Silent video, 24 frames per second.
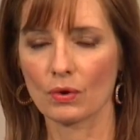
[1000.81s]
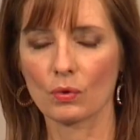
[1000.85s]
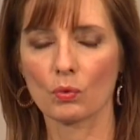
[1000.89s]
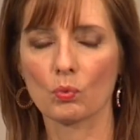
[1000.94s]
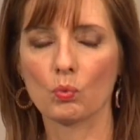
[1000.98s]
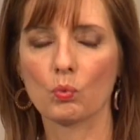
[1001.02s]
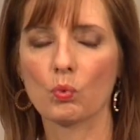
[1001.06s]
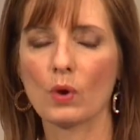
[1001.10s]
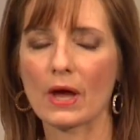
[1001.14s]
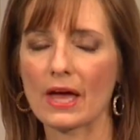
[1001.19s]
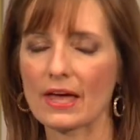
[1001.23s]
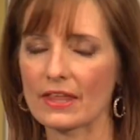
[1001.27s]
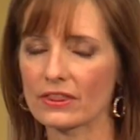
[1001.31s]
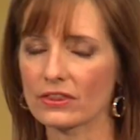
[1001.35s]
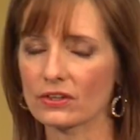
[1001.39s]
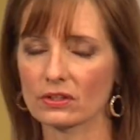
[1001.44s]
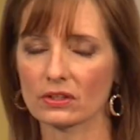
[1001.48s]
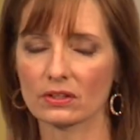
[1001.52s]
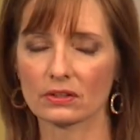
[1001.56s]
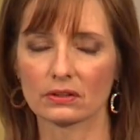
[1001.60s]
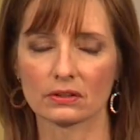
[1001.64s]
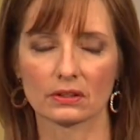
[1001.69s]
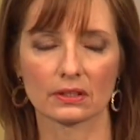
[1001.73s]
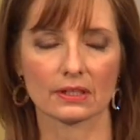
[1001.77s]

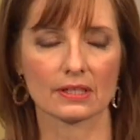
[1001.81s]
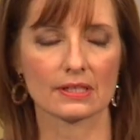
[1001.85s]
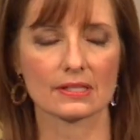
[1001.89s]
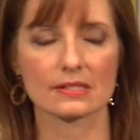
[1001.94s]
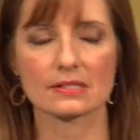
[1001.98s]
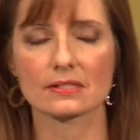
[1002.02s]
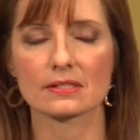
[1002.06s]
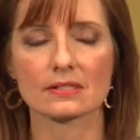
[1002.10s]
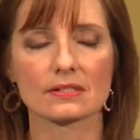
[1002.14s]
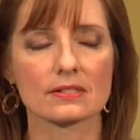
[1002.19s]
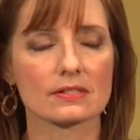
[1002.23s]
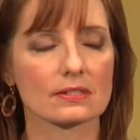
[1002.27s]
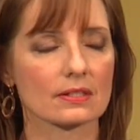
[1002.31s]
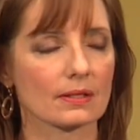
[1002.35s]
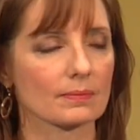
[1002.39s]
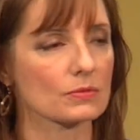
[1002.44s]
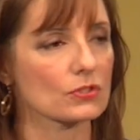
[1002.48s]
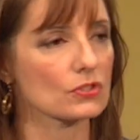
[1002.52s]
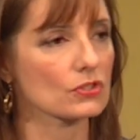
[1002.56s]
whether it's in some